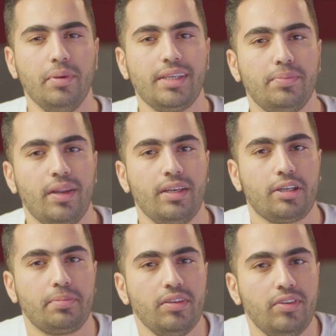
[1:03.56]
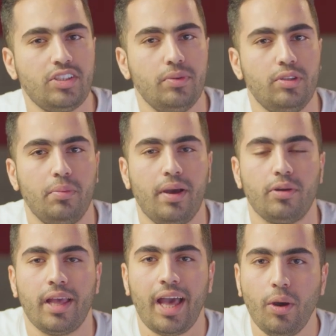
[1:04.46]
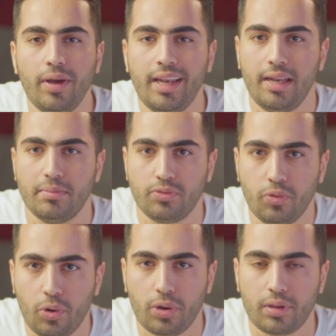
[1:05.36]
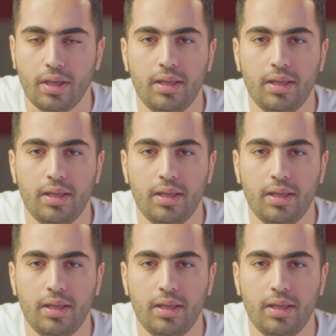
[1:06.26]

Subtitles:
we explained in our previous video about how LLMs work,